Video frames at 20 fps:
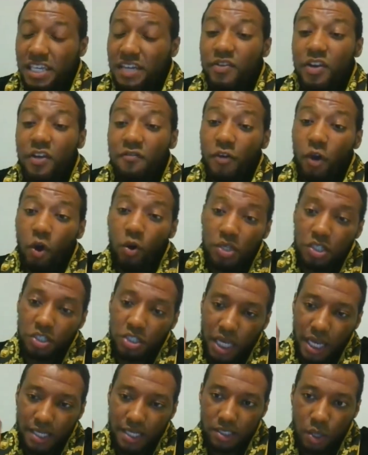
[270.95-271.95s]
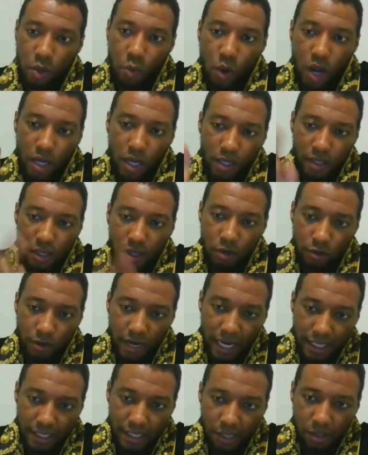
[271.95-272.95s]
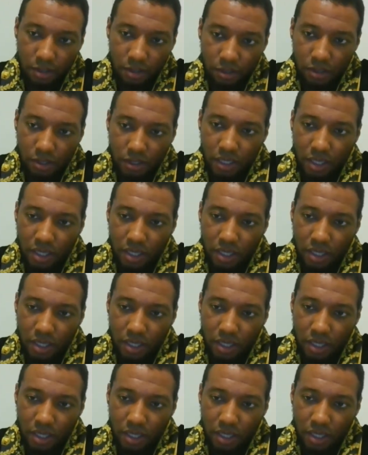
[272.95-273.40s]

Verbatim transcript: even if you're only chatting to one girl right now,